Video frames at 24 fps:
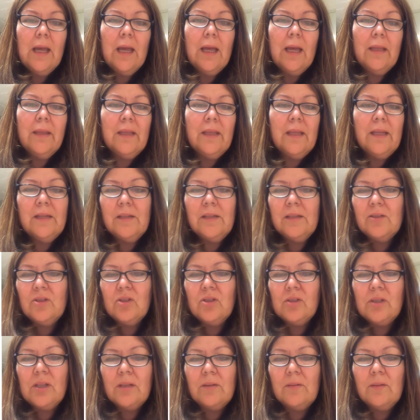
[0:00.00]
And then
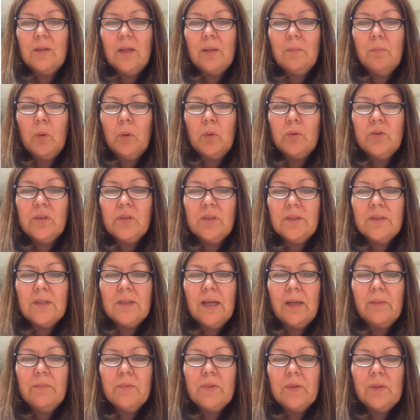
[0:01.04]
and most of the
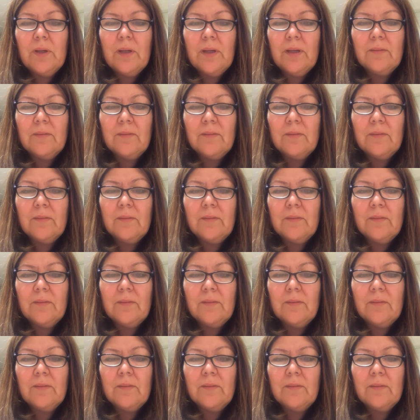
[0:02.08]
times